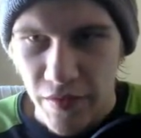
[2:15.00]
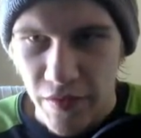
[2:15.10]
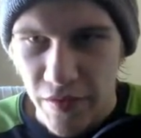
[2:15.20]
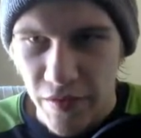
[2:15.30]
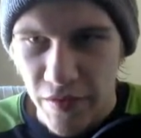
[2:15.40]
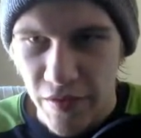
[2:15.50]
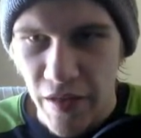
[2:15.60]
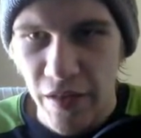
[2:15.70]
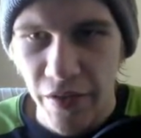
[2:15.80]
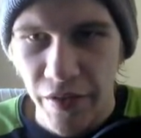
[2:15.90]

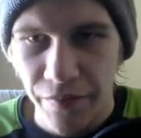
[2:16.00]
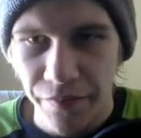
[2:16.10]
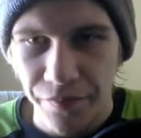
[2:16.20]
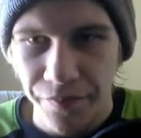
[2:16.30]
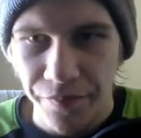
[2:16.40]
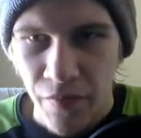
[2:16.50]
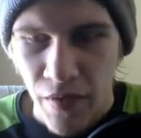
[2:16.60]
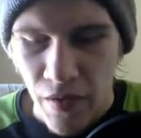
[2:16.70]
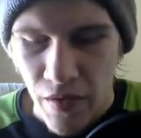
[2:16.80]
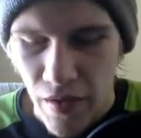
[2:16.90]
salary,
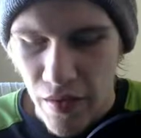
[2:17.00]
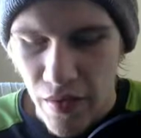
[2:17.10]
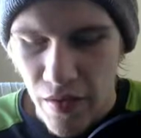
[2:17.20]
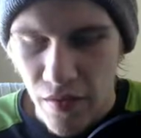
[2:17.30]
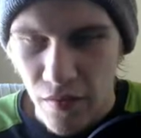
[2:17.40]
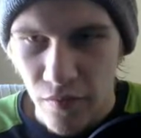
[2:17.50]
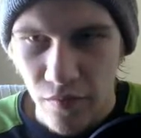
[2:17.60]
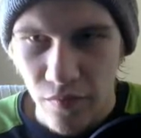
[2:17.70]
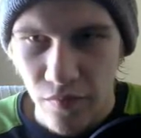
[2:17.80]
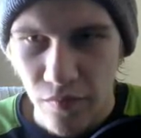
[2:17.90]
and then
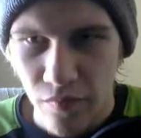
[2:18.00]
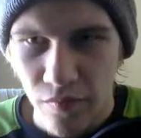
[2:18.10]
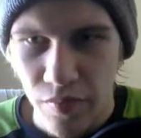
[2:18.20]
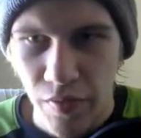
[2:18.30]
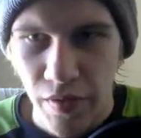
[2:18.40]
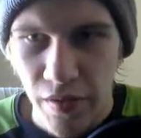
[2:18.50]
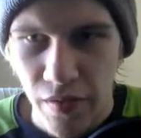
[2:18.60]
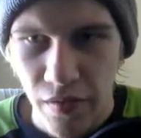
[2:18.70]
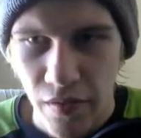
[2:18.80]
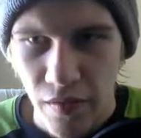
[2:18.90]

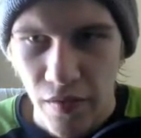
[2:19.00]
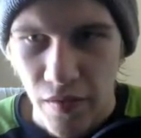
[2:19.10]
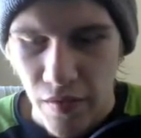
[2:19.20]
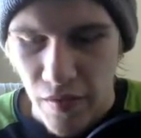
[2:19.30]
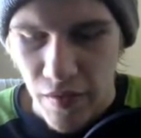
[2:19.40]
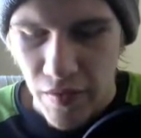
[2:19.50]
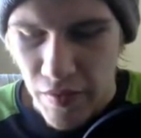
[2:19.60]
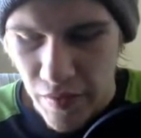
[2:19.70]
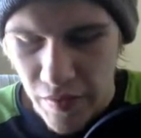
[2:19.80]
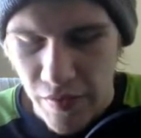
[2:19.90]
boolean
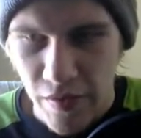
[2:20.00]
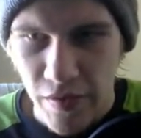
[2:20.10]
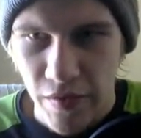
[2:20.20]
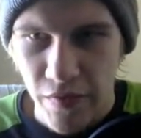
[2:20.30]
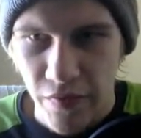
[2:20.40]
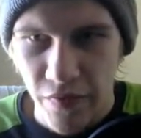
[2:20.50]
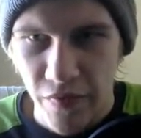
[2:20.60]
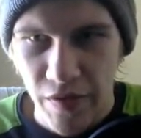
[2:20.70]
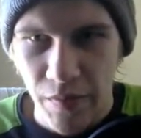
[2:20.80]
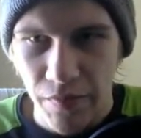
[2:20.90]
is
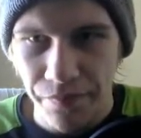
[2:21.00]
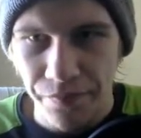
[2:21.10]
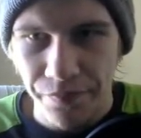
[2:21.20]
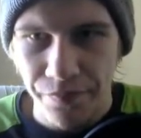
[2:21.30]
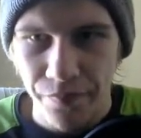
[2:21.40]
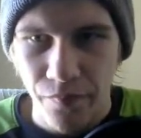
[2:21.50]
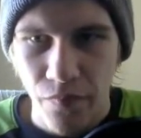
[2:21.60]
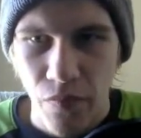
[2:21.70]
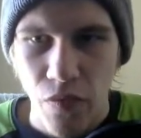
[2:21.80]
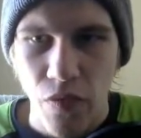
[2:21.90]
visible.
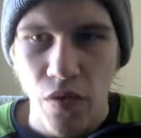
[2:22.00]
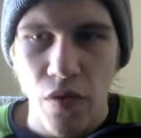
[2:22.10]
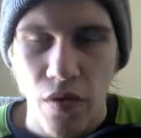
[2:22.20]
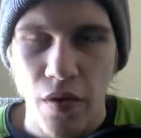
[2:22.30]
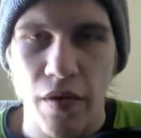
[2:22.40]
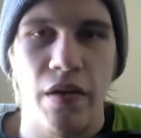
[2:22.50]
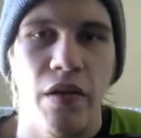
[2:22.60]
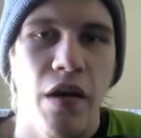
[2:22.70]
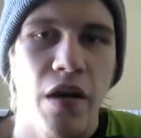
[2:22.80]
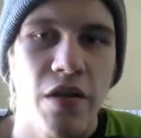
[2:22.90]
Okay,
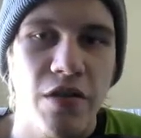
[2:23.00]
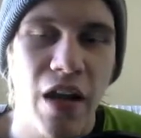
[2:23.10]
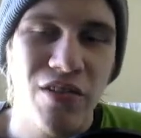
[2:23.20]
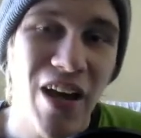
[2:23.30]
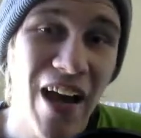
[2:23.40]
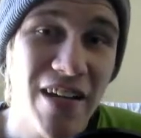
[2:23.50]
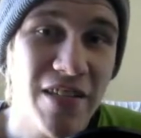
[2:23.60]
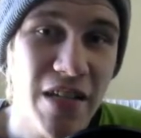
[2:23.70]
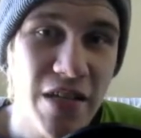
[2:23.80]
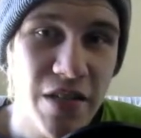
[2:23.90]
so how to
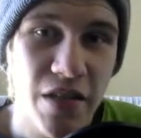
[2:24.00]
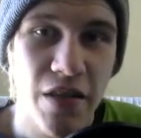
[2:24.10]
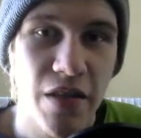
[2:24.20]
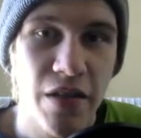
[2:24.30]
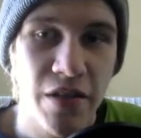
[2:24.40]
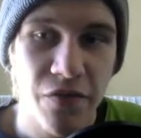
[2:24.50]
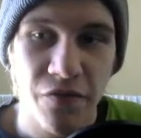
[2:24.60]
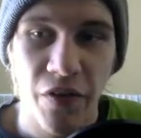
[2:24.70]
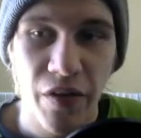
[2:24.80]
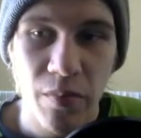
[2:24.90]
access these
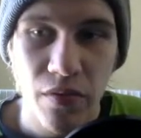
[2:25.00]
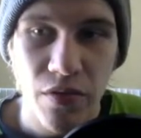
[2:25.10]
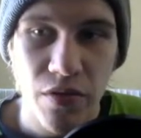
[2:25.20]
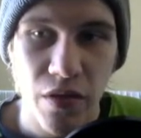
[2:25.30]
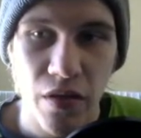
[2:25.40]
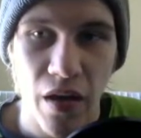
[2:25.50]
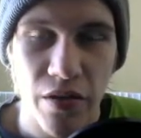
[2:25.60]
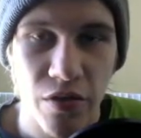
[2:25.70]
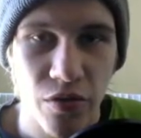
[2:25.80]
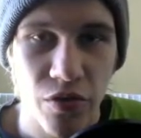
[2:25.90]
variables
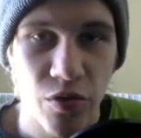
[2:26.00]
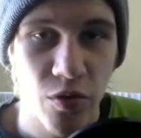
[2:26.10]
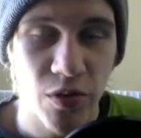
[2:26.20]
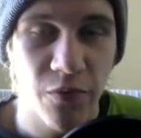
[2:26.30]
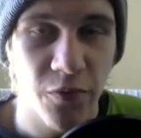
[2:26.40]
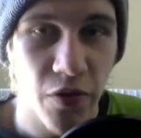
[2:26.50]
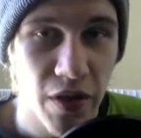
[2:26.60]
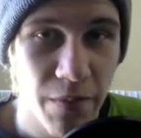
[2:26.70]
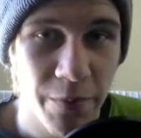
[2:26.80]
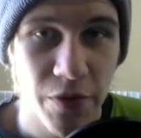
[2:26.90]
to use them for the
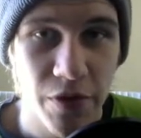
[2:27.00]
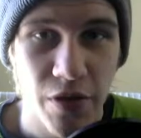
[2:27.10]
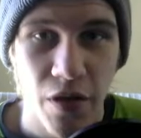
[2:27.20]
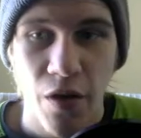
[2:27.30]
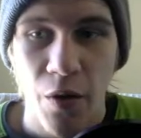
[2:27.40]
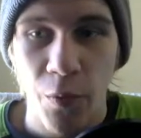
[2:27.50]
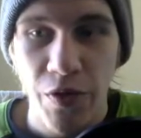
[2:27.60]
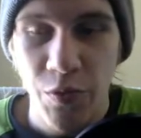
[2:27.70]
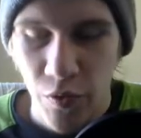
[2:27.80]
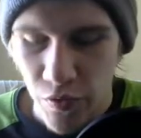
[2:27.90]
input,
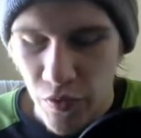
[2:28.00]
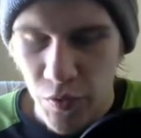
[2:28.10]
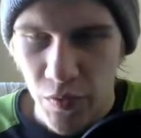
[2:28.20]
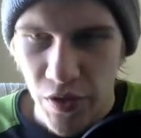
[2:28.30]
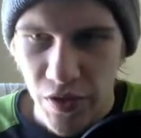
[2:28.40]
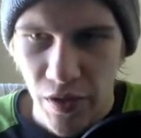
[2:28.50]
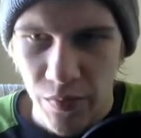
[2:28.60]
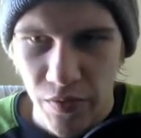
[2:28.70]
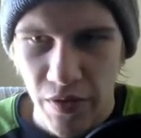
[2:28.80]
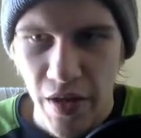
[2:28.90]
what you would do is you would just type
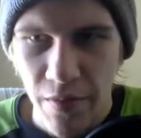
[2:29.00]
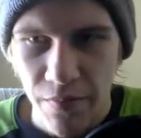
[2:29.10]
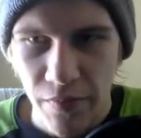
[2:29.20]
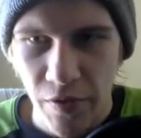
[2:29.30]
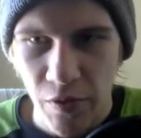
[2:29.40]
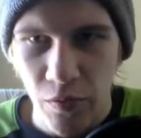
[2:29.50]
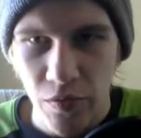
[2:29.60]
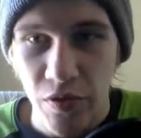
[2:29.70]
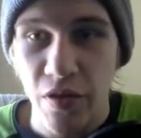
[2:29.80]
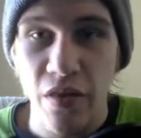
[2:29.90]
name
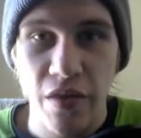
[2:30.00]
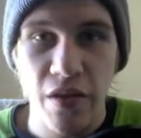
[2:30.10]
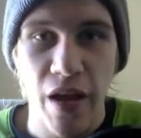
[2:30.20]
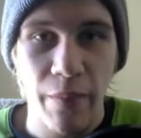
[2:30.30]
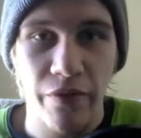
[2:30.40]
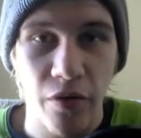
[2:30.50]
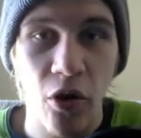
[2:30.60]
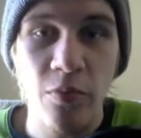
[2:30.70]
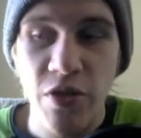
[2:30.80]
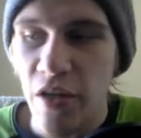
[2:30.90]
equals the name of the
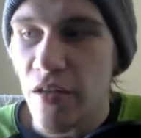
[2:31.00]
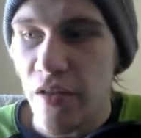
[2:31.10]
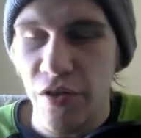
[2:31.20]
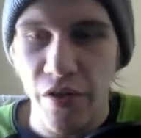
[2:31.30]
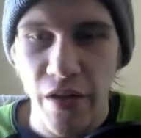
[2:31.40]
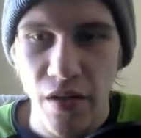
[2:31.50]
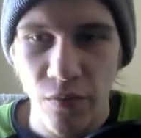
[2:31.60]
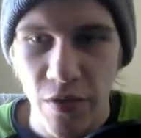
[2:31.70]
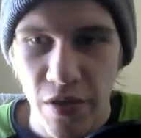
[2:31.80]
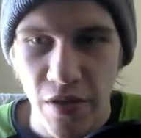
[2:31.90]
object that you created,
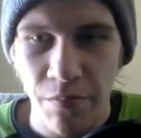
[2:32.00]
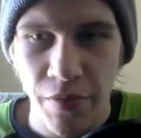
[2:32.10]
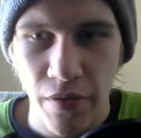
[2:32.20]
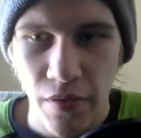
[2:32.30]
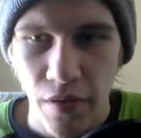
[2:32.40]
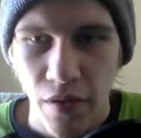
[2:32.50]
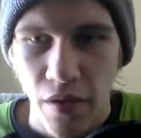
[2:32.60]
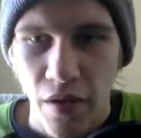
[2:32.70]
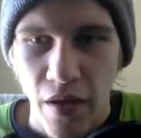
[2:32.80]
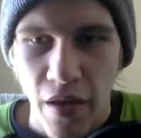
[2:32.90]
which is input.
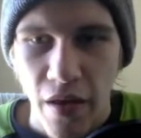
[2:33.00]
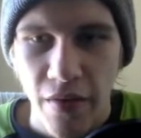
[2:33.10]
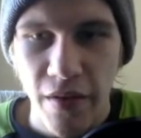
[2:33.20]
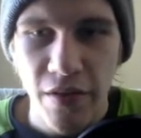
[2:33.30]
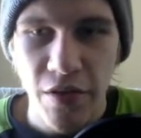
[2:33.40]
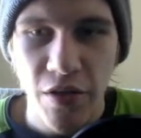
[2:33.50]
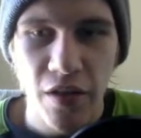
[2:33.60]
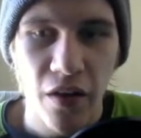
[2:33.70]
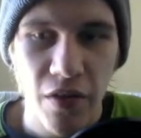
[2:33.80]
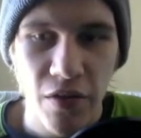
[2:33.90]
Then you can see you can
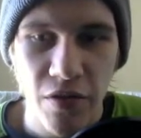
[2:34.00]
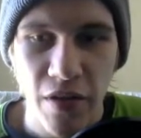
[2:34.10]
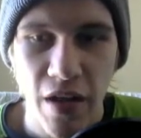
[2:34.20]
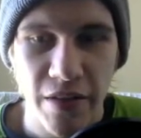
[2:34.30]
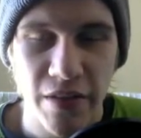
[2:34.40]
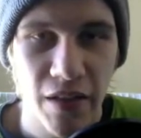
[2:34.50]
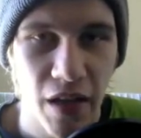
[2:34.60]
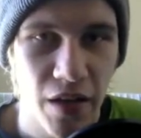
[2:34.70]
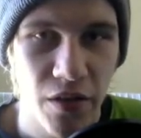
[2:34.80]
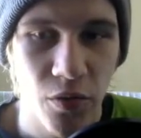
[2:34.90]
either use next
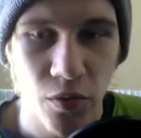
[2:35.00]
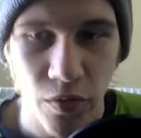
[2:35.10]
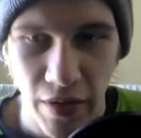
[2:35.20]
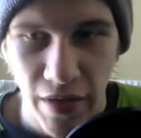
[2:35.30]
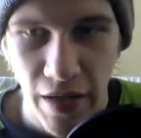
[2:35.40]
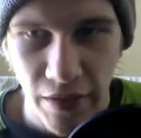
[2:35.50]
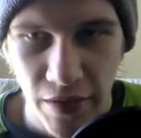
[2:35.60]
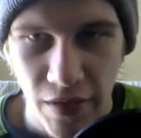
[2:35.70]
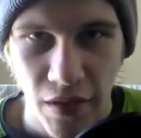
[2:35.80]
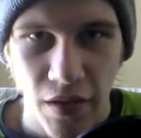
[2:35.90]
line or next.